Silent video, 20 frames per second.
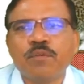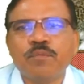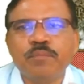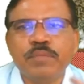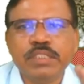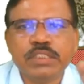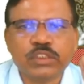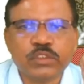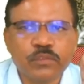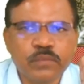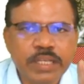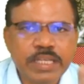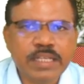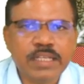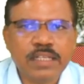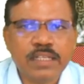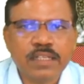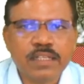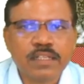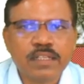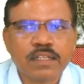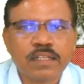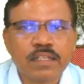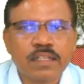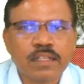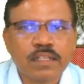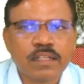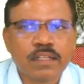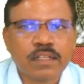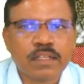Means when
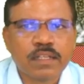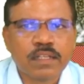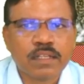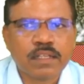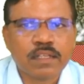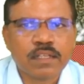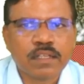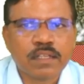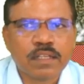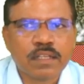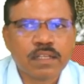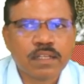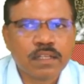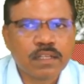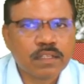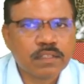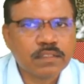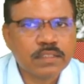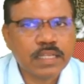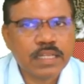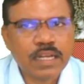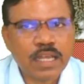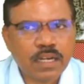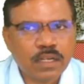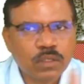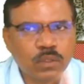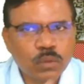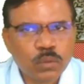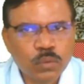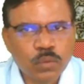there
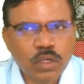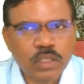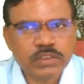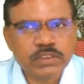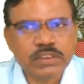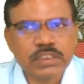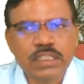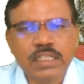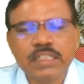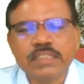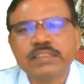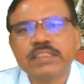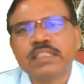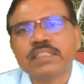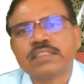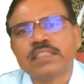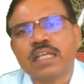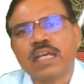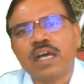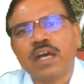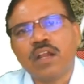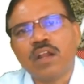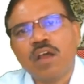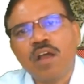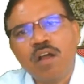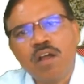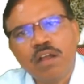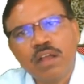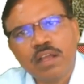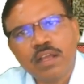are two oscillations
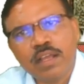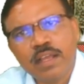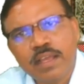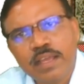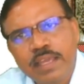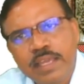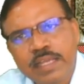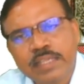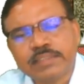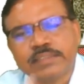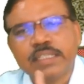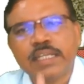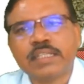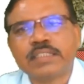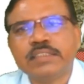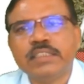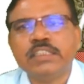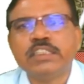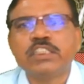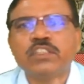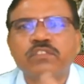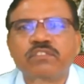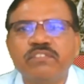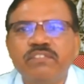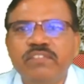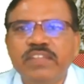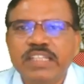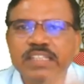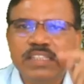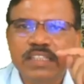along x-axis,
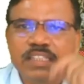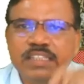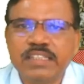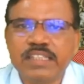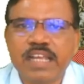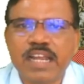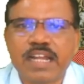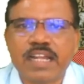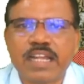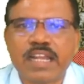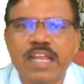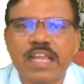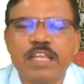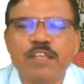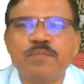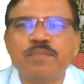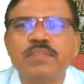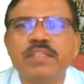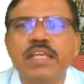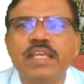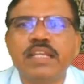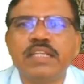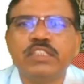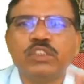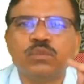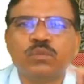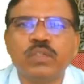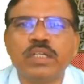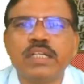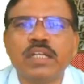within that time there
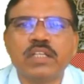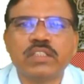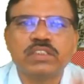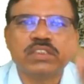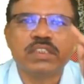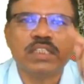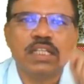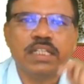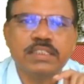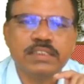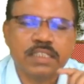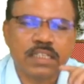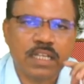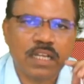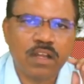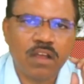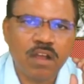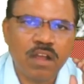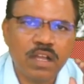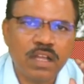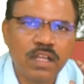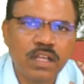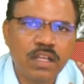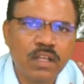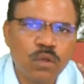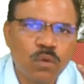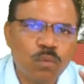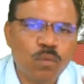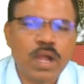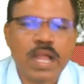is one oscillation along
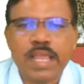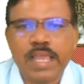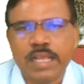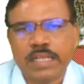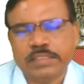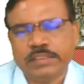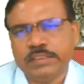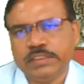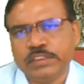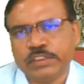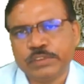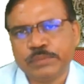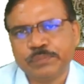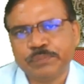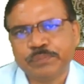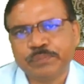y-axis.